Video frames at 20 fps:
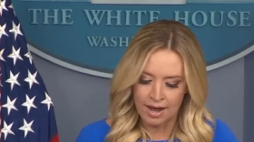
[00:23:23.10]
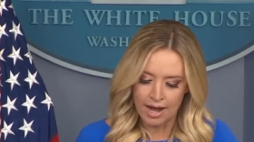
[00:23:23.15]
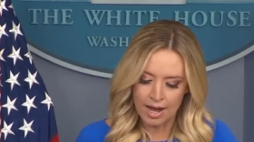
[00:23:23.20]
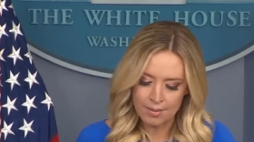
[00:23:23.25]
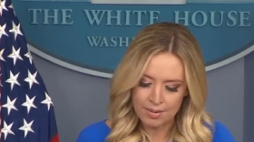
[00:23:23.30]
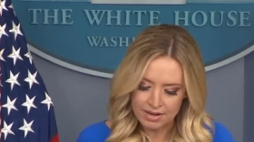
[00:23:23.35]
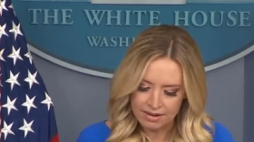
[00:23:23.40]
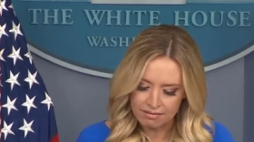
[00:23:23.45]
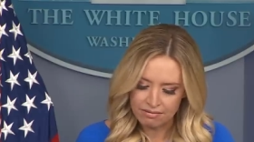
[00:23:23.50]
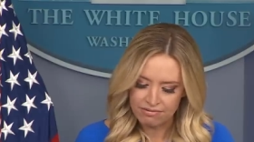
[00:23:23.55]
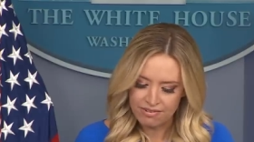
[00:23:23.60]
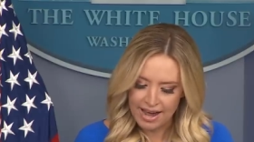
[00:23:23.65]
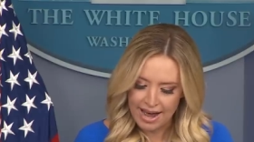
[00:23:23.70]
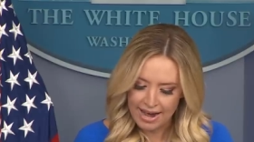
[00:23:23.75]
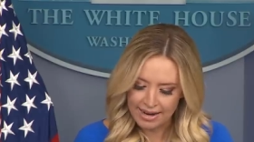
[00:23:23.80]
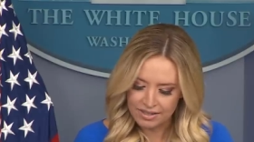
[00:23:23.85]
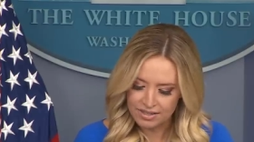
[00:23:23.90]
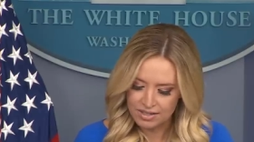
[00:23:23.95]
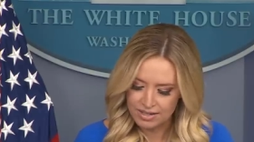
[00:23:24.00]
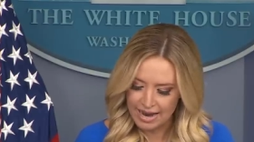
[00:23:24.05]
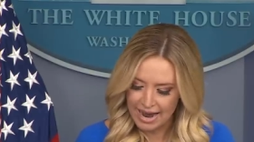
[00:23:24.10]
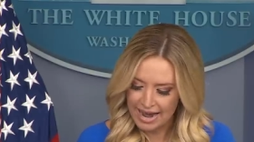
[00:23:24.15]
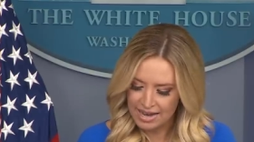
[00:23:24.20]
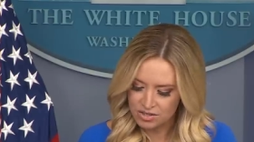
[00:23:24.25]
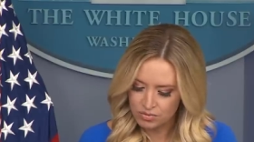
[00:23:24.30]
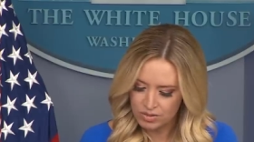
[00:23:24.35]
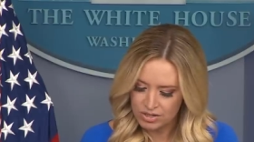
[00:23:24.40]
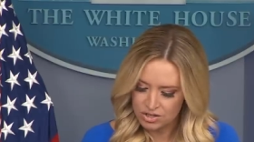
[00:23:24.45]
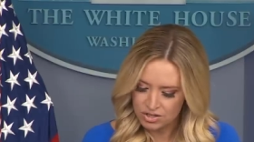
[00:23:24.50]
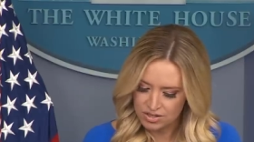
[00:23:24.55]
Um, and in fact,
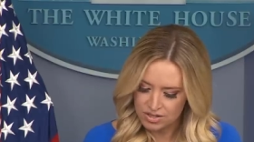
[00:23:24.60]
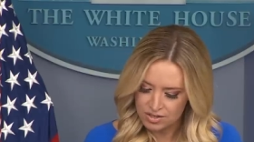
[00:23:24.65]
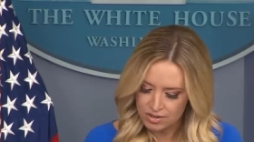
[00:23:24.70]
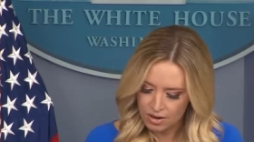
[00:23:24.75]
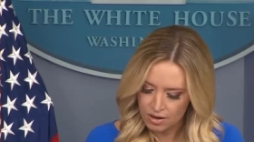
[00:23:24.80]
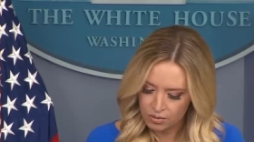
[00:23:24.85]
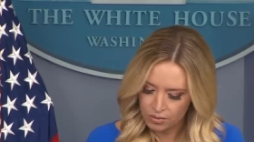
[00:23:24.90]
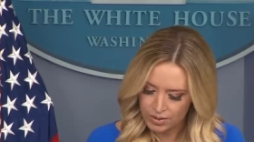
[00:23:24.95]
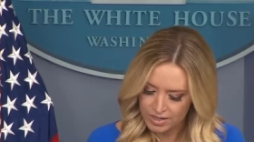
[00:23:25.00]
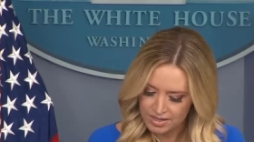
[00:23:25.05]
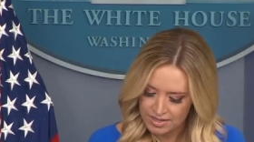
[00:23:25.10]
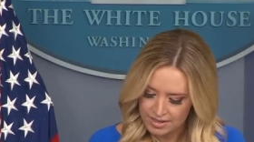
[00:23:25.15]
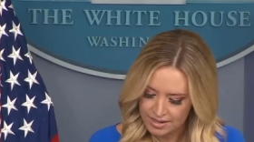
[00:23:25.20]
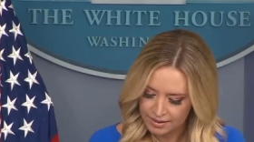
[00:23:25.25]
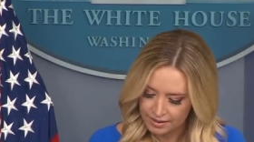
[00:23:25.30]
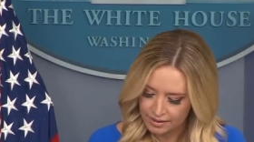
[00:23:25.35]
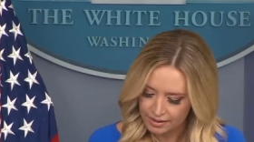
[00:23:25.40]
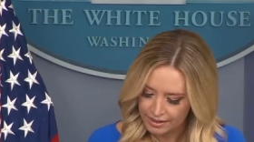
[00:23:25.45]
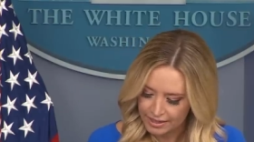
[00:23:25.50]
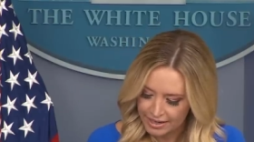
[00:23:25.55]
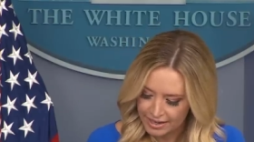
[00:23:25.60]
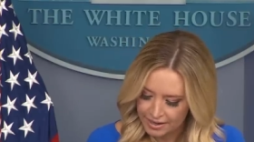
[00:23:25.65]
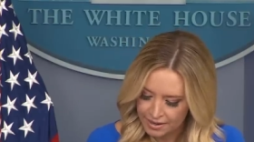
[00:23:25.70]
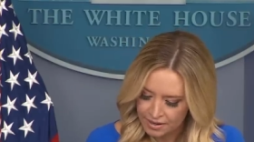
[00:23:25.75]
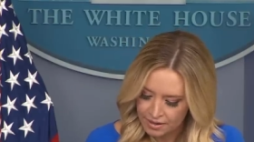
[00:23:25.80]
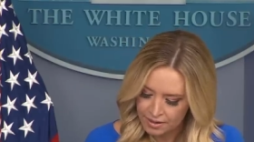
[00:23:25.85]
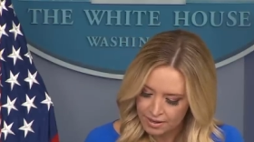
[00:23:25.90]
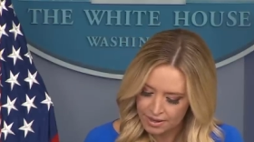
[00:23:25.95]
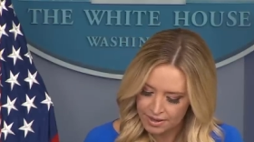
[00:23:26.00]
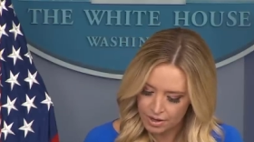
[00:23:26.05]
as we just saw recently,
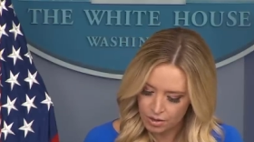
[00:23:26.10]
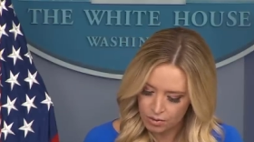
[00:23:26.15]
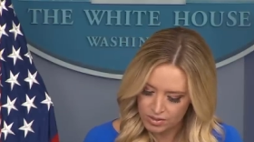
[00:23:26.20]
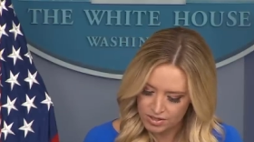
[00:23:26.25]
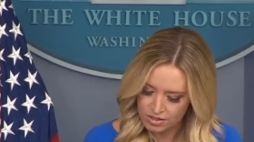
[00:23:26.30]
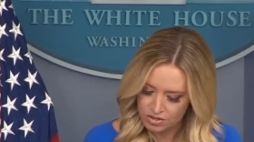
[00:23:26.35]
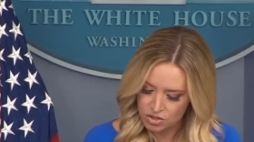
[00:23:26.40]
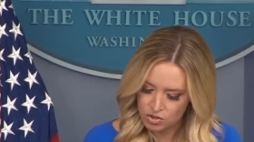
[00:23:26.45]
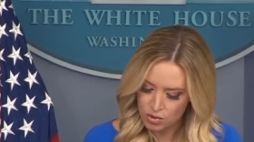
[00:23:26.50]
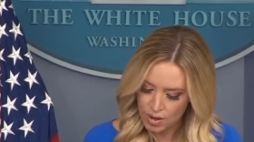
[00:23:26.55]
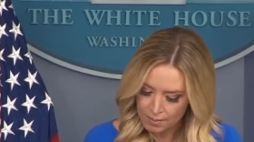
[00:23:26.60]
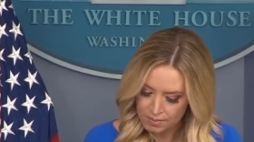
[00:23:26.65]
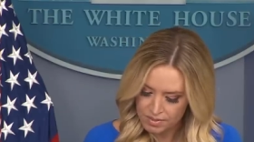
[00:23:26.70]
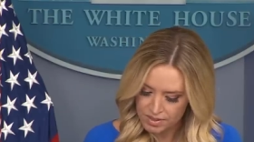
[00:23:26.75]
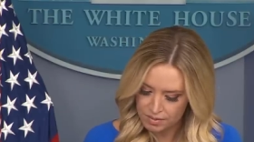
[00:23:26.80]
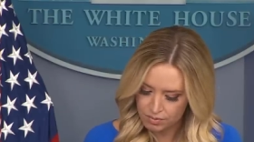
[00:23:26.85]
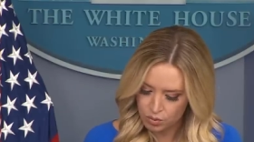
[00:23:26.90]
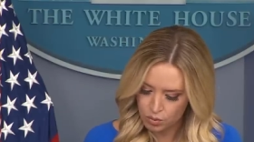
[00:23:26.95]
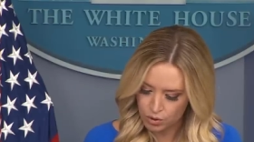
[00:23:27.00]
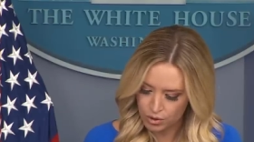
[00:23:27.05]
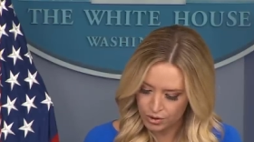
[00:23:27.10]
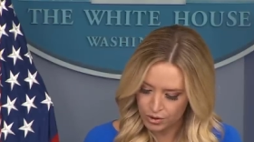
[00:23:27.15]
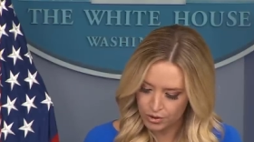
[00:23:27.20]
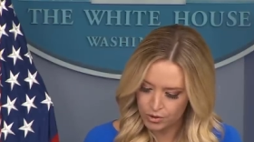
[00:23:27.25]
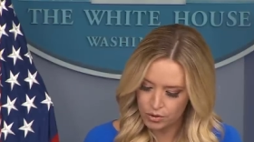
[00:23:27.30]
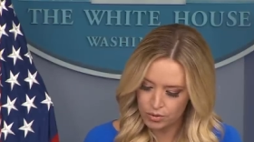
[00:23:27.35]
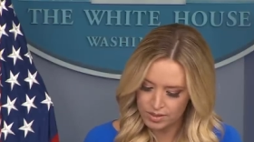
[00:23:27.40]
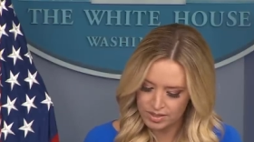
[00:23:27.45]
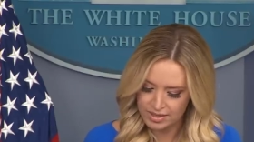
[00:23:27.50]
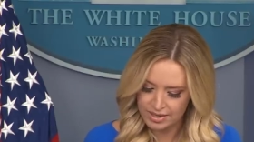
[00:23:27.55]
there was a Trump supporter
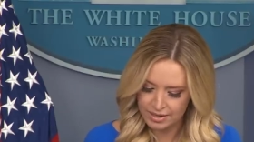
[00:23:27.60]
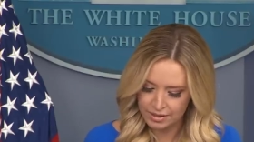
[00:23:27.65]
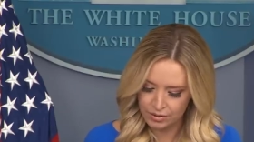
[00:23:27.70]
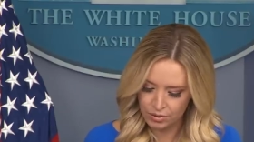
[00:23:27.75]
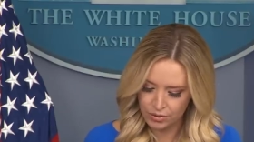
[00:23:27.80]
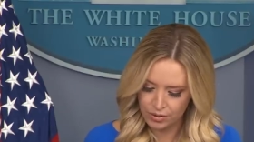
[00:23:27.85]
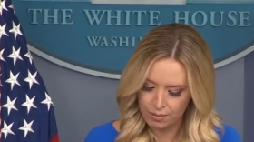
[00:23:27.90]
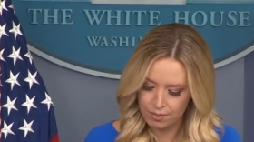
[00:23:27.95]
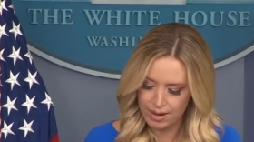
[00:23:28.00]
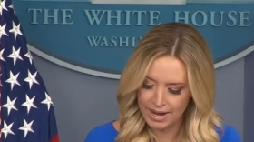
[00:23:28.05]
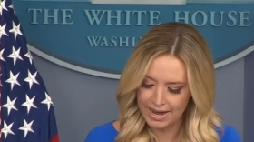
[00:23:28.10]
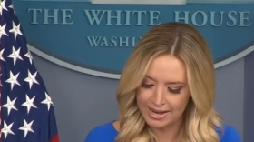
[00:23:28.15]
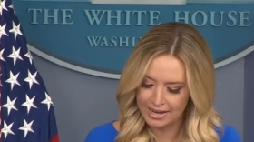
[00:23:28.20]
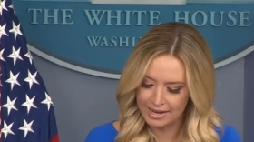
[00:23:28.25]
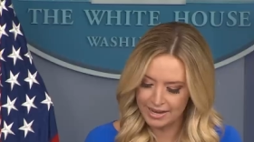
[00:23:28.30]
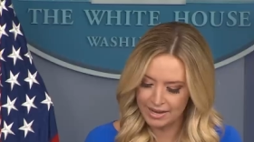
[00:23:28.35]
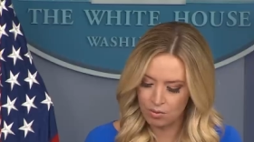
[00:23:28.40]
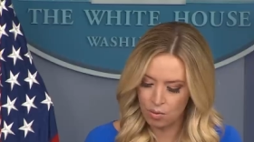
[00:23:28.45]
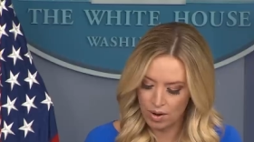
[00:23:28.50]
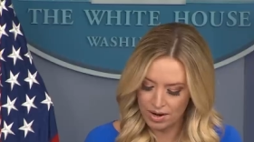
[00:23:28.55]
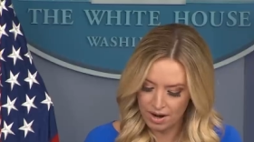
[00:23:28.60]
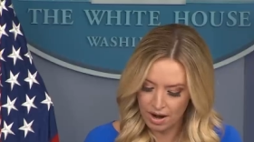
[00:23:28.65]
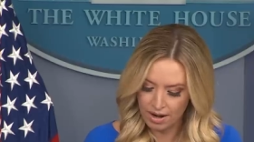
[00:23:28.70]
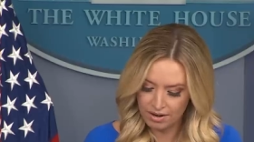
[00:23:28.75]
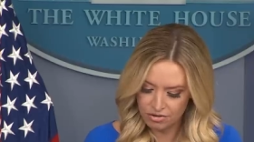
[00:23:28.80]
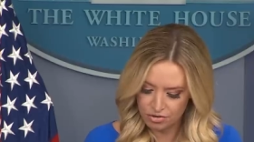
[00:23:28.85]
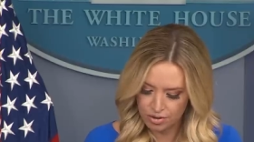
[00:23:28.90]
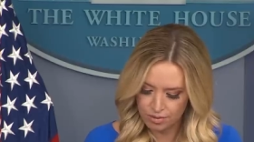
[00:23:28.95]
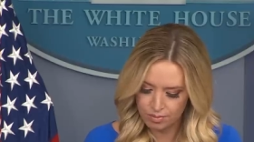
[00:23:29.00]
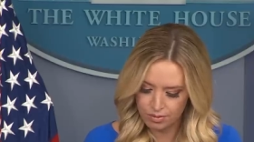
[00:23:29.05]
who was killed by a 100%
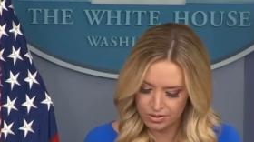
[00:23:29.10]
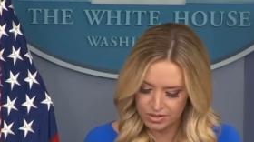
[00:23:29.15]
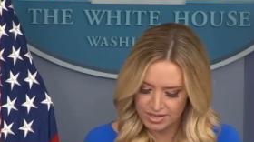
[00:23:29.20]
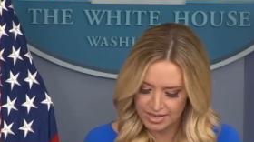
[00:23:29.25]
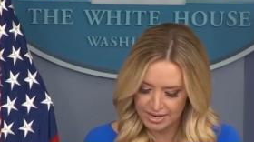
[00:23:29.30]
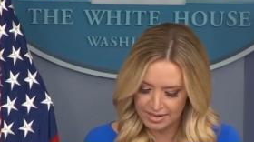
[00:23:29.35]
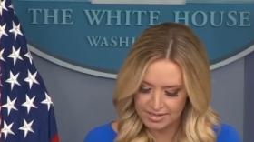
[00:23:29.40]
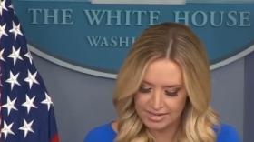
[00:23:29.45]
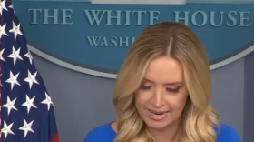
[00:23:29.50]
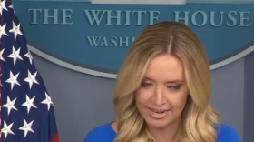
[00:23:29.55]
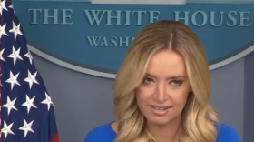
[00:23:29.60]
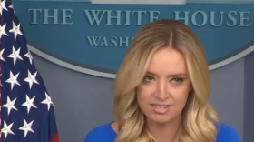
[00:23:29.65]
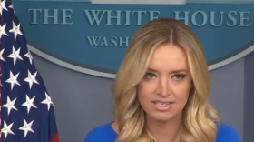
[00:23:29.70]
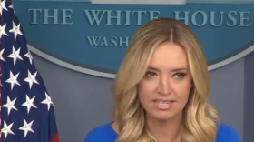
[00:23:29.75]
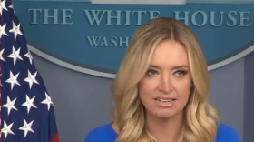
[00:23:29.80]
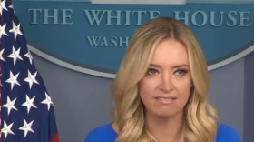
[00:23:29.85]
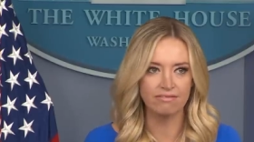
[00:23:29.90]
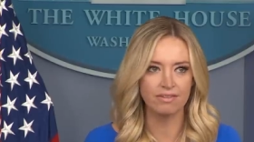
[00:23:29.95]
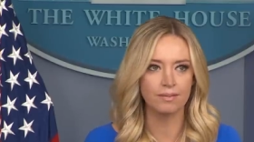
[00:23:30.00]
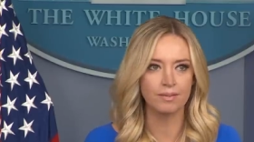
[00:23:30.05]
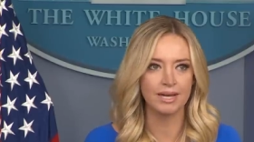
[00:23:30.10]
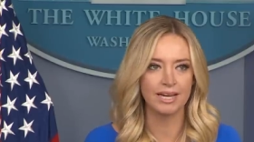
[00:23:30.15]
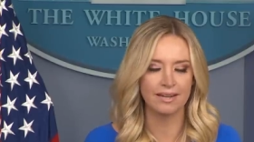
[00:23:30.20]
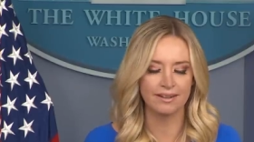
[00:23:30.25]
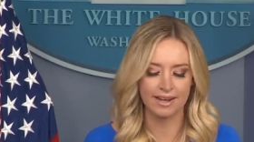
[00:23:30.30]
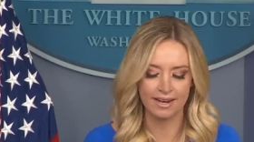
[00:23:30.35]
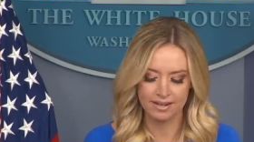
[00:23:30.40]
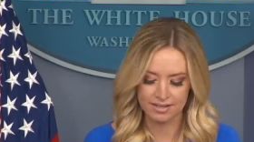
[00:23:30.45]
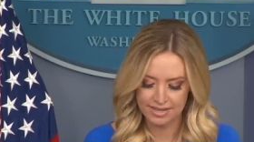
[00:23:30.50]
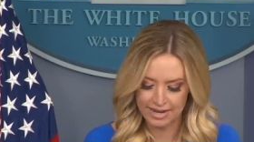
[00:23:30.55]
Antifa man.
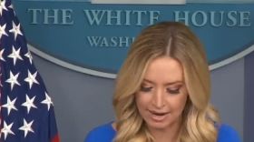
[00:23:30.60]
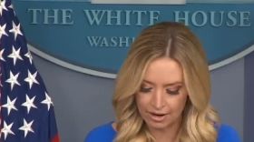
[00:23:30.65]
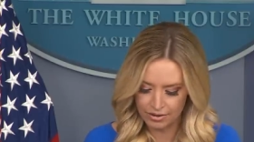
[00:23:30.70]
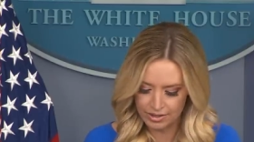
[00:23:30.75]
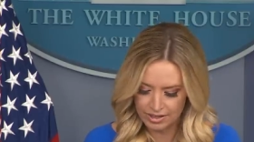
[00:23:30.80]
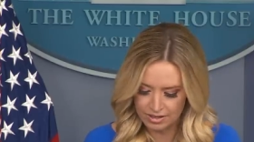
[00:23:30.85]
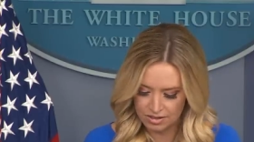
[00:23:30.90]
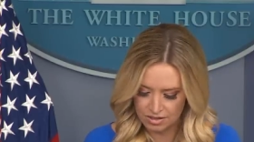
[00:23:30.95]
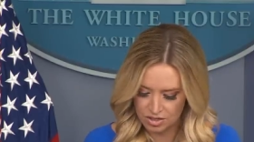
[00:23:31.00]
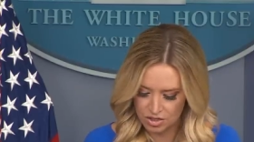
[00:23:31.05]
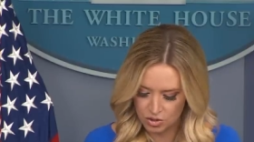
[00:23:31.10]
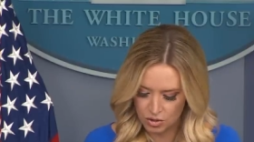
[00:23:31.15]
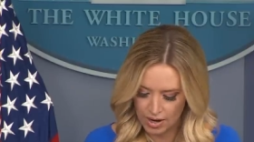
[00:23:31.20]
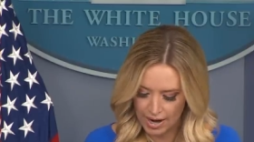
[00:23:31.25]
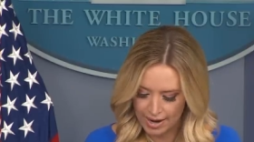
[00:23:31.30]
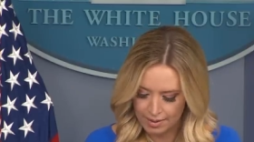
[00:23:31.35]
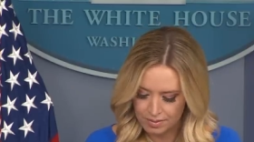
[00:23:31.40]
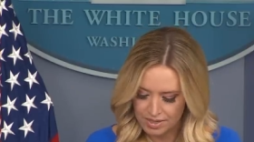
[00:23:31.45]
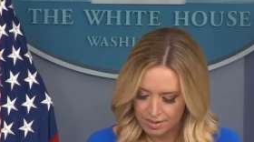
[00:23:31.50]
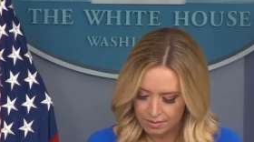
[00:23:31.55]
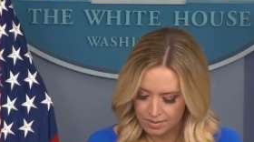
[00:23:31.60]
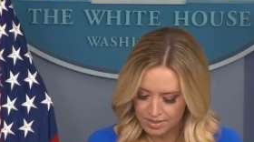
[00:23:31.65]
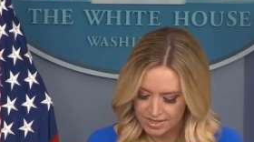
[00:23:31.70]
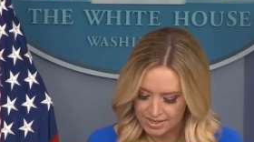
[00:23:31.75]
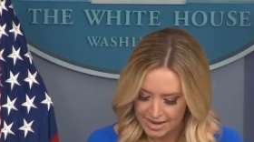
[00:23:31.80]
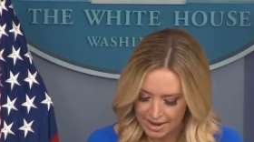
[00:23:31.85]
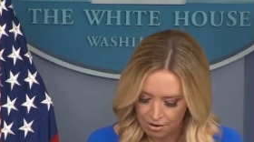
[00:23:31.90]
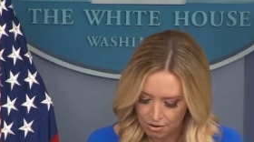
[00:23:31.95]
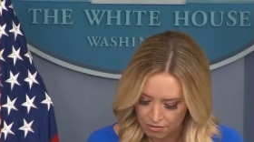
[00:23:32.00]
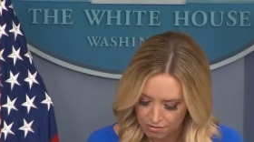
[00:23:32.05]
That is how he described
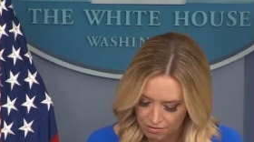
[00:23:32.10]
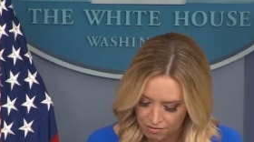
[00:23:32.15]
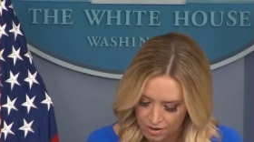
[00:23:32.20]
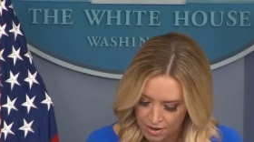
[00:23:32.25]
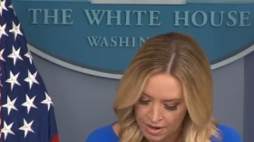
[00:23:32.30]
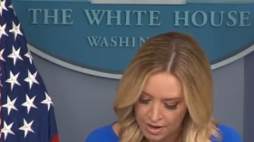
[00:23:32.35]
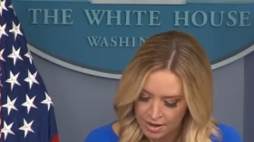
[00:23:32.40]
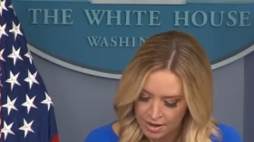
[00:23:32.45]
himself.